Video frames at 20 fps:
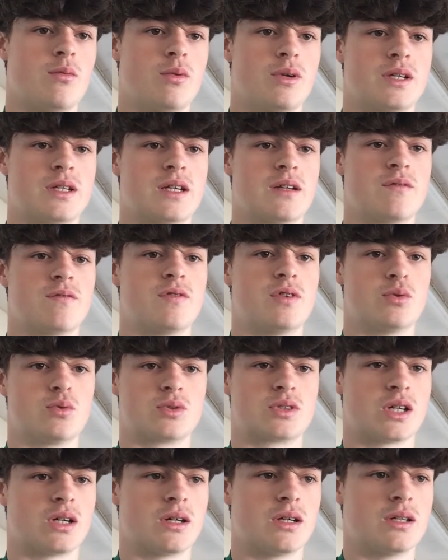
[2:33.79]
we again feel
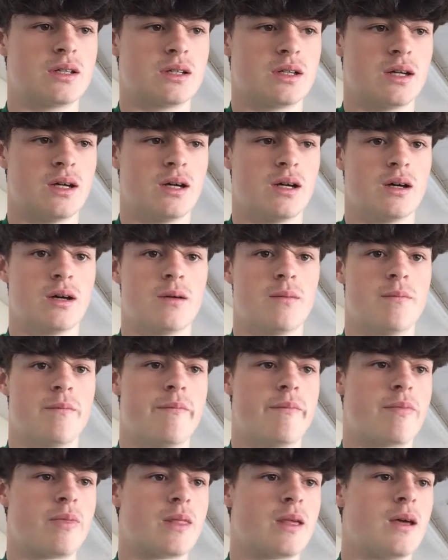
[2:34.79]
tired. A
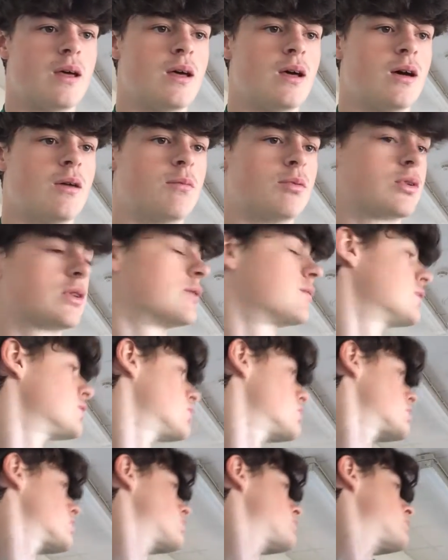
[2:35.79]

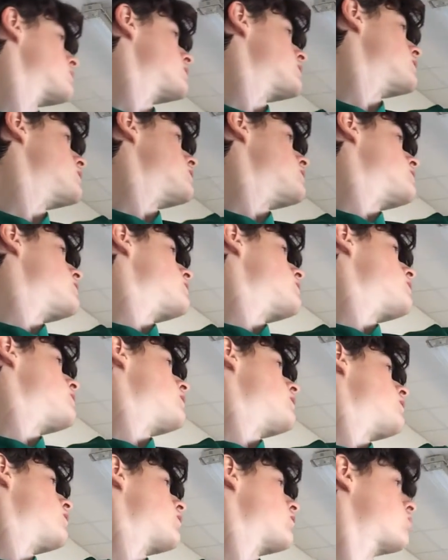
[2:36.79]
bodybuilder will eat
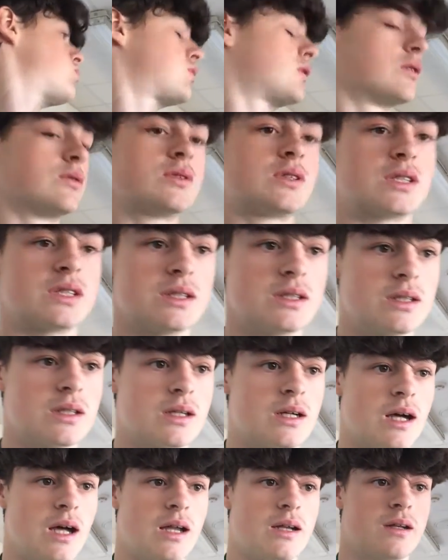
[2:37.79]
a lot of
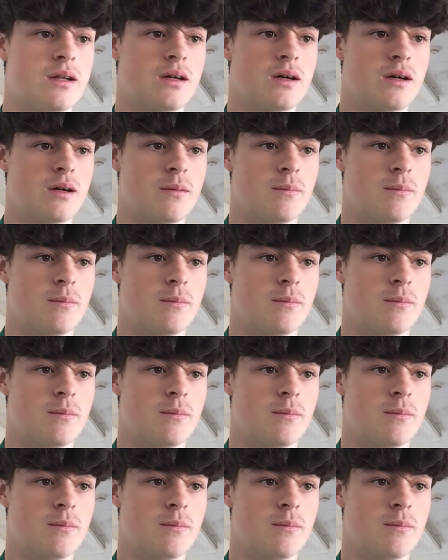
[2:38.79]
protein, and